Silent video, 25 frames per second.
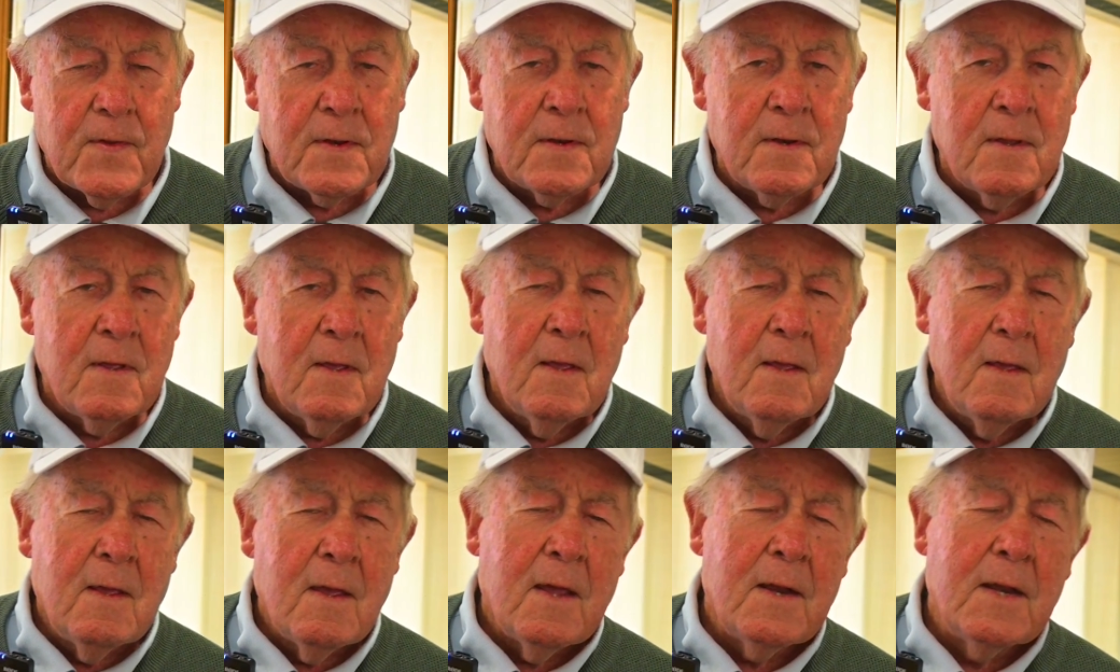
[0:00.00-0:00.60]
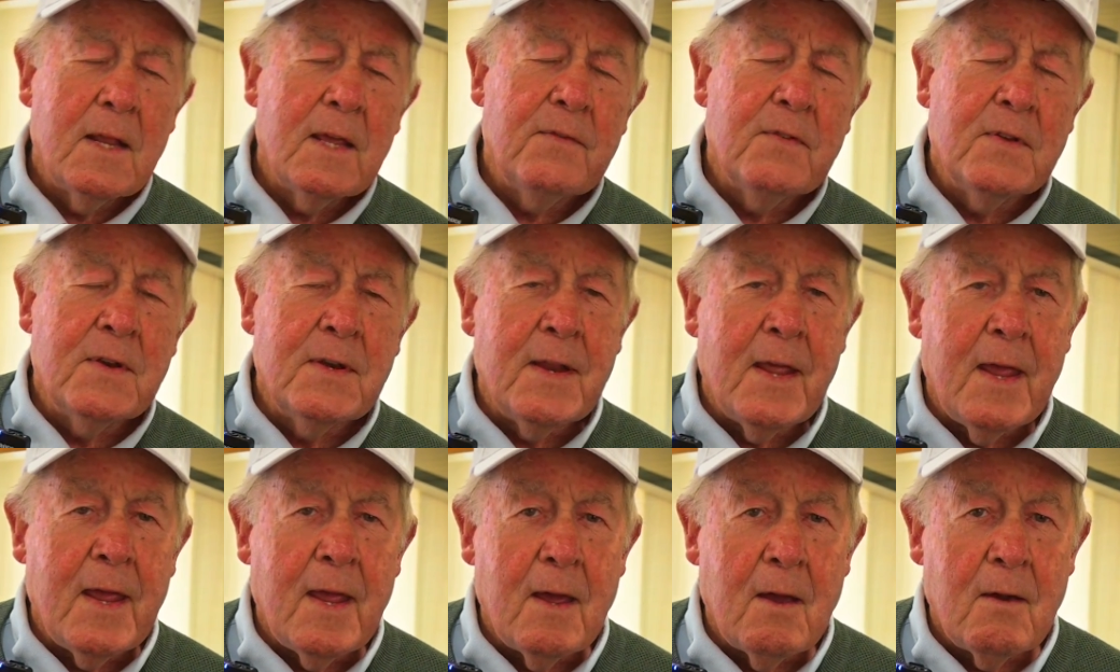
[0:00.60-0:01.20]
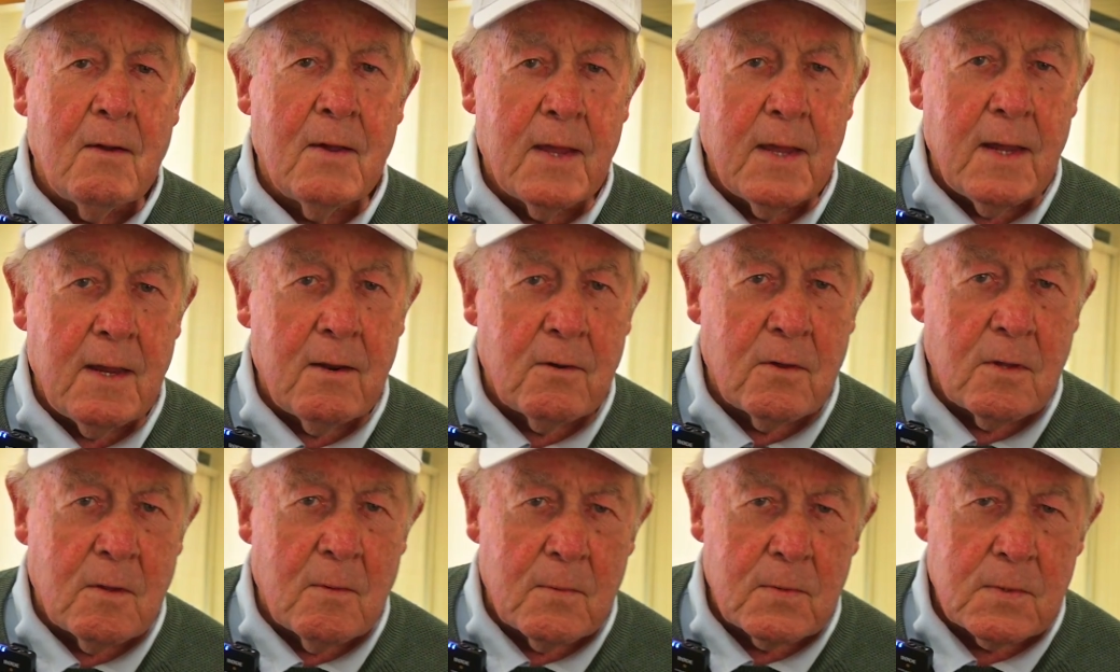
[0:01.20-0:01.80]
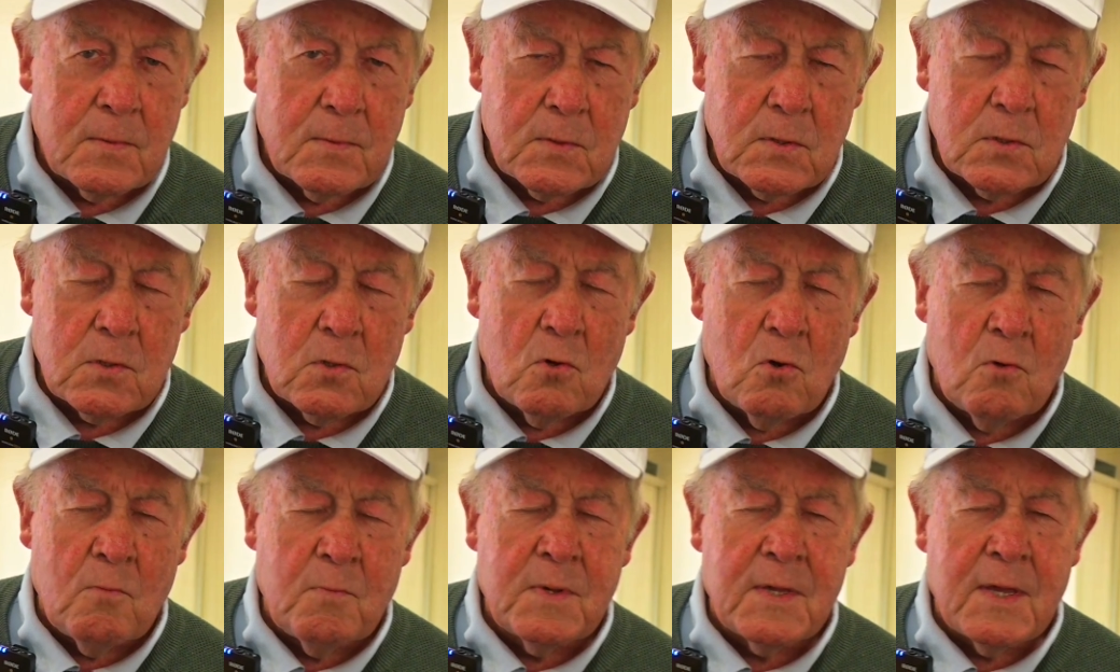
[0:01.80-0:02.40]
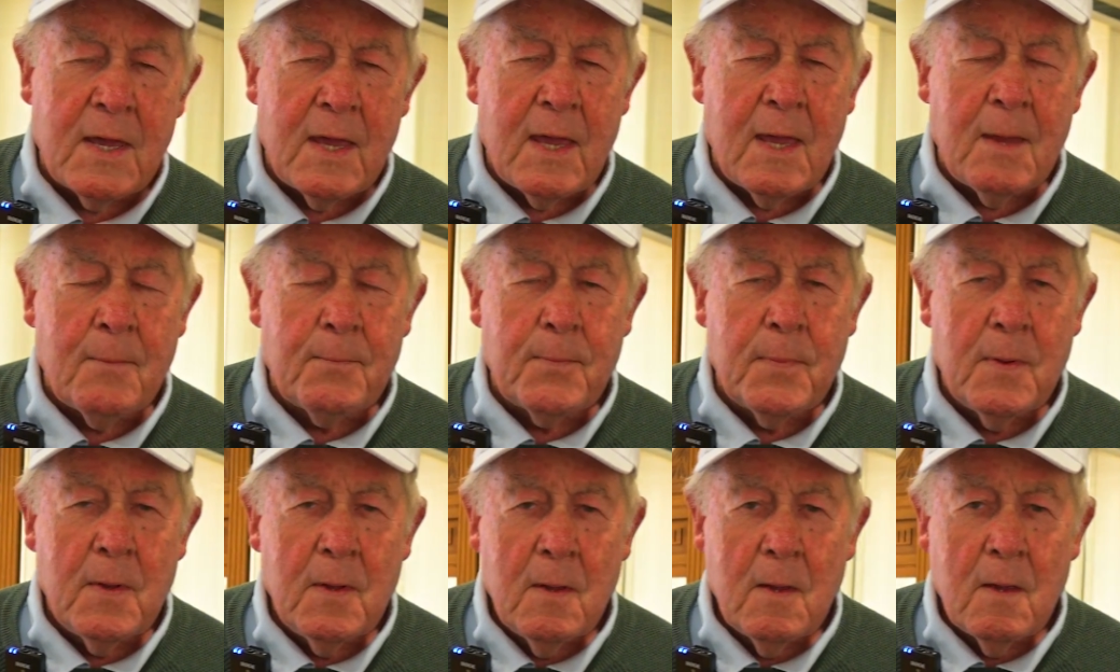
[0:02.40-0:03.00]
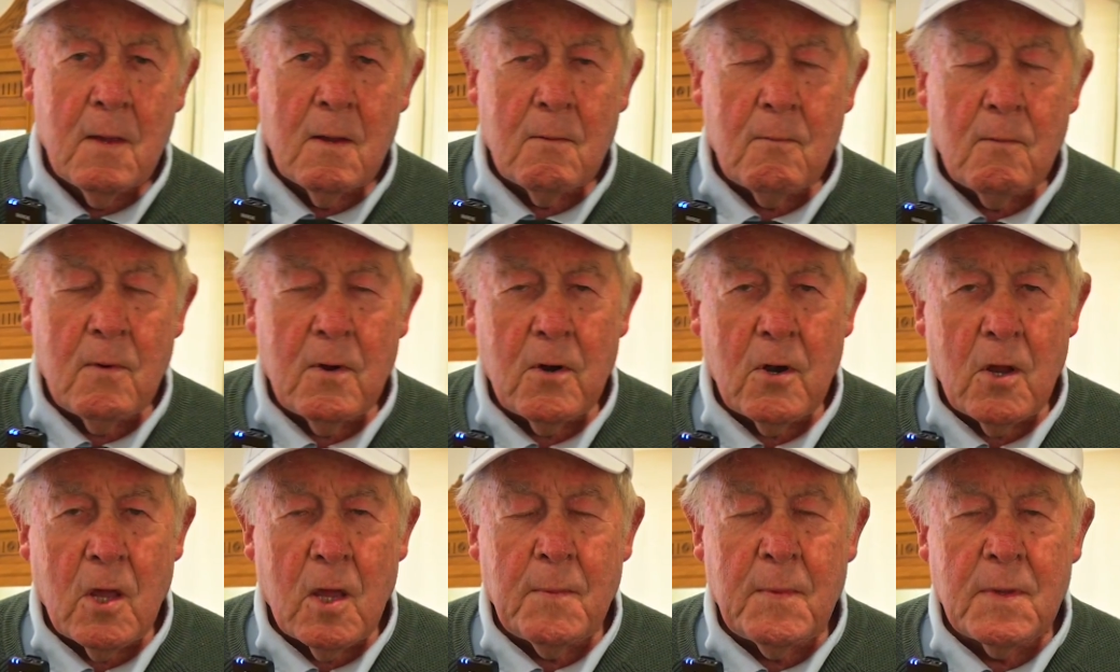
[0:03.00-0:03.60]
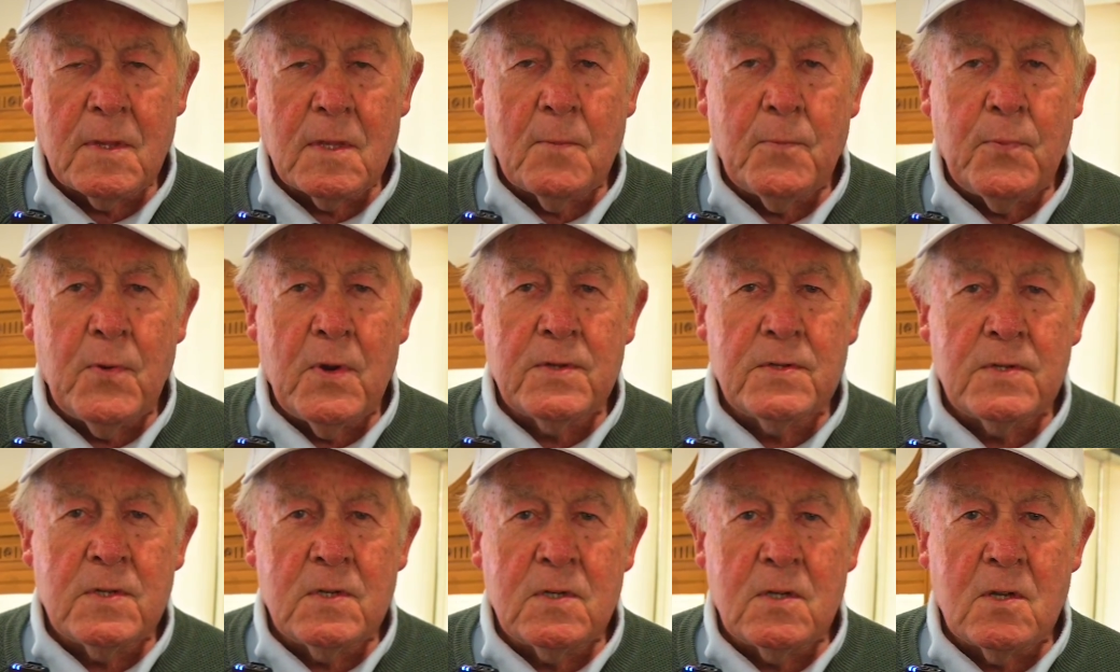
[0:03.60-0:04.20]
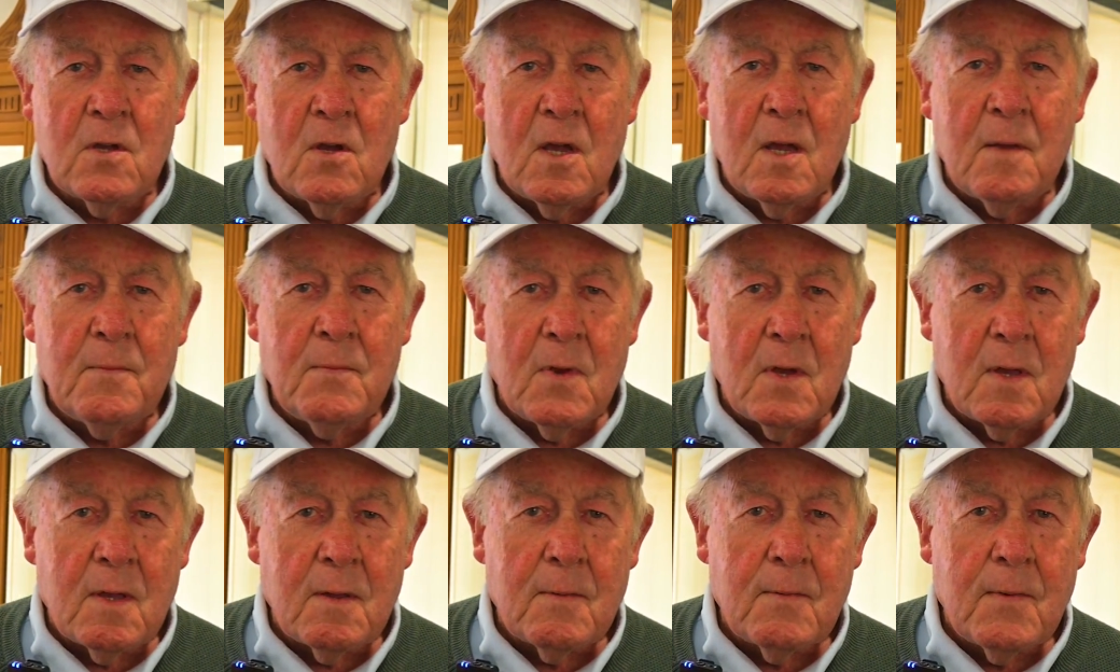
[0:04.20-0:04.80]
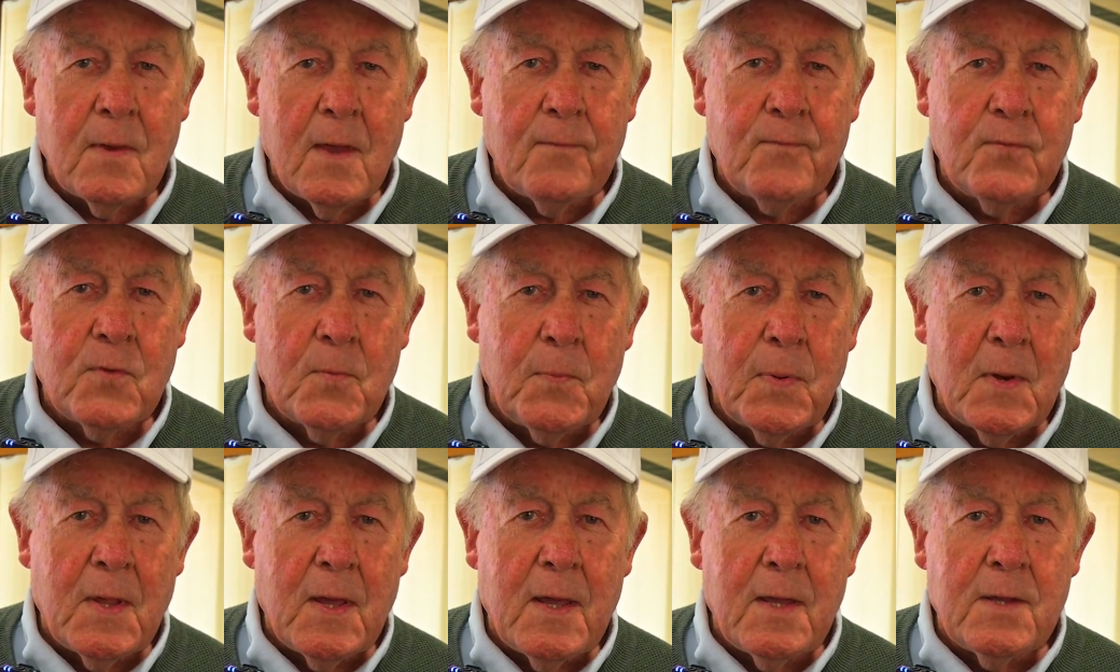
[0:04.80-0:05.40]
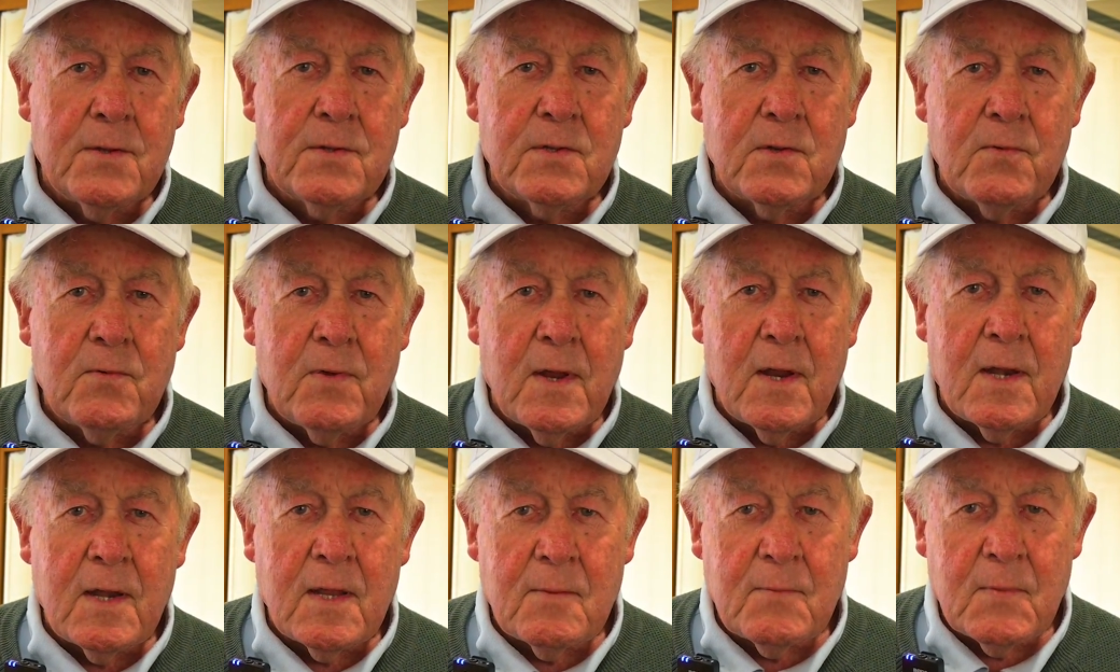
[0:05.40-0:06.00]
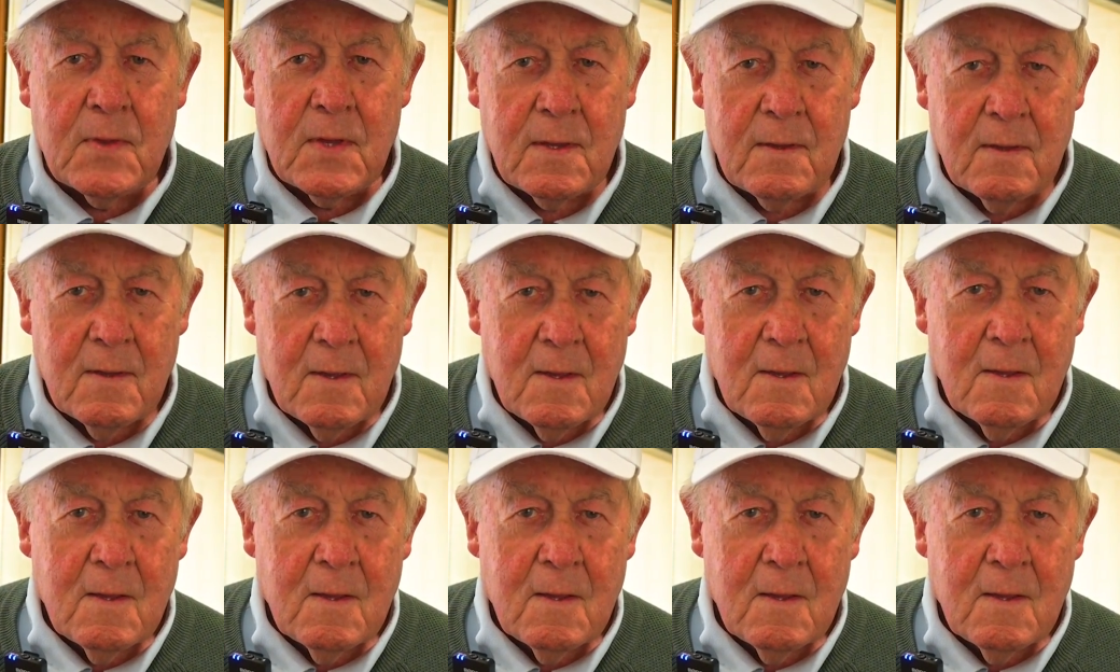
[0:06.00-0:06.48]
And even now, here in the Storm camp, where I am at the present time, I have the players surrounding me,